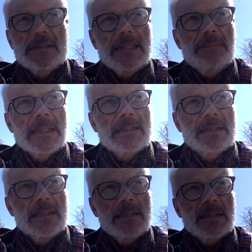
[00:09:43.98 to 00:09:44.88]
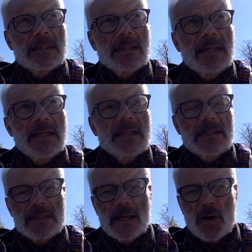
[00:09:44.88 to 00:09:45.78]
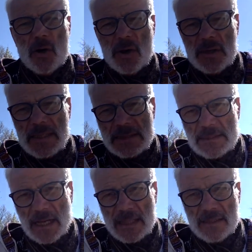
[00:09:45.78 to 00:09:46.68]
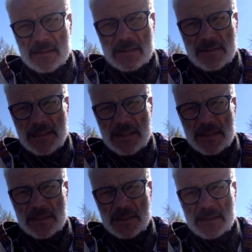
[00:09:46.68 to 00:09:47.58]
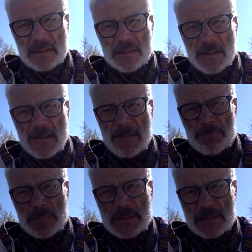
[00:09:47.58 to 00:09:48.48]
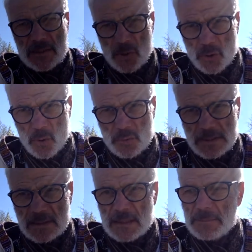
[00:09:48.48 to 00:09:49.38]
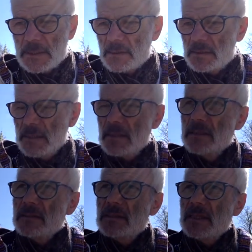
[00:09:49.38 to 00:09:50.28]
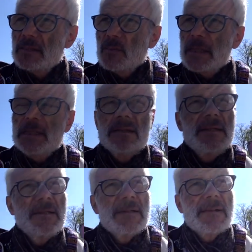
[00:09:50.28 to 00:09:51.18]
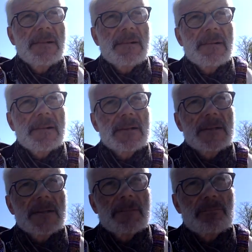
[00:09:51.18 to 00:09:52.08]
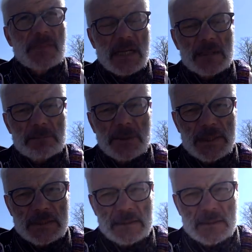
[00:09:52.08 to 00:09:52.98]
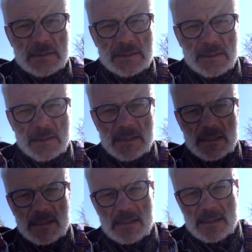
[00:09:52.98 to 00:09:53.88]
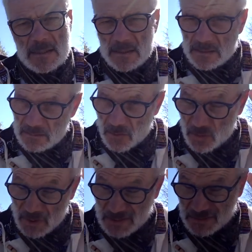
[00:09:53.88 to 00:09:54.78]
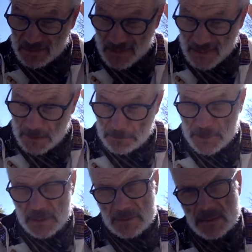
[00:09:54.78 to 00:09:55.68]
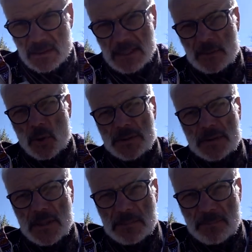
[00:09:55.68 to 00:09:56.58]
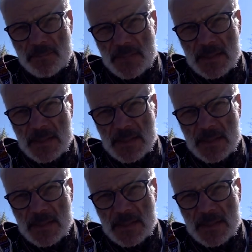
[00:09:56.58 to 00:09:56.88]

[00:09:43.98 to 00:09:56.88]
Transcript: Siemens City, the entire district. But it's not only Siemens there, it's as well other places or other enterprises like Osram.